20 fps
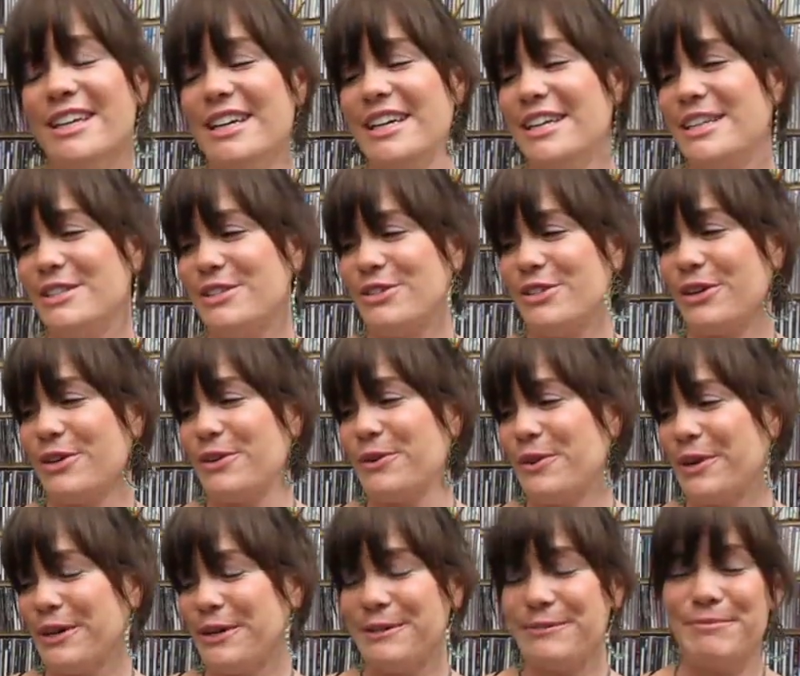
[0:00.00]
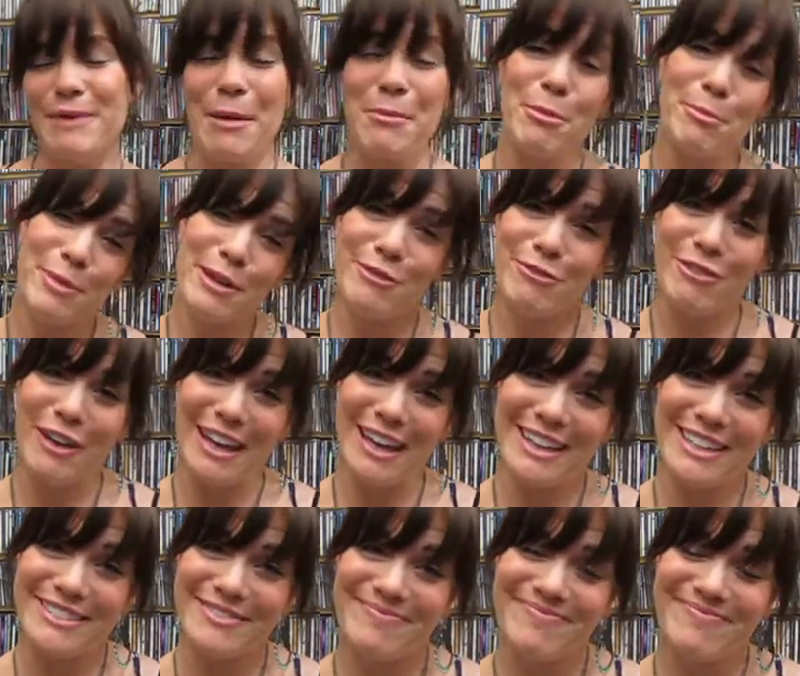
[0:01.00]
And so I'm a big
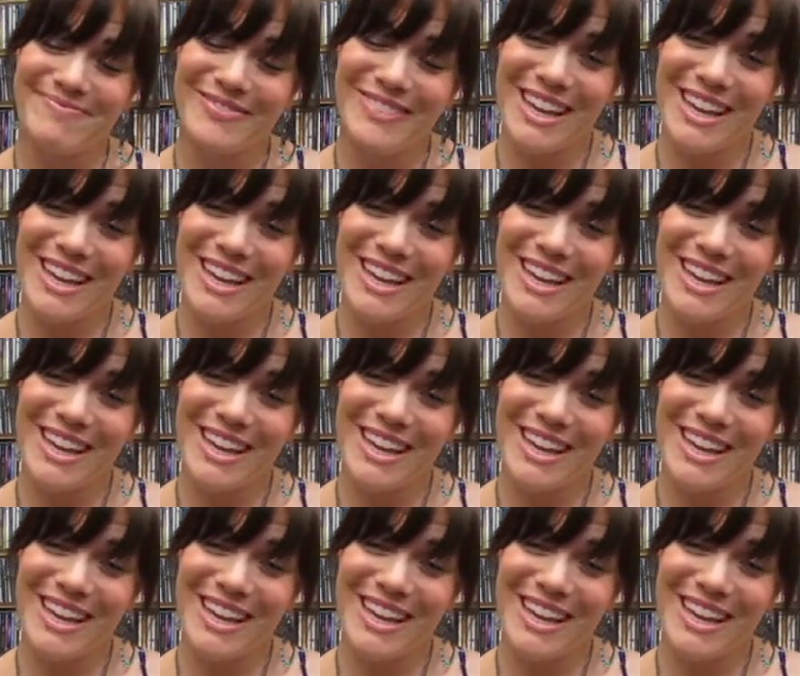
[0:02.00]
fan.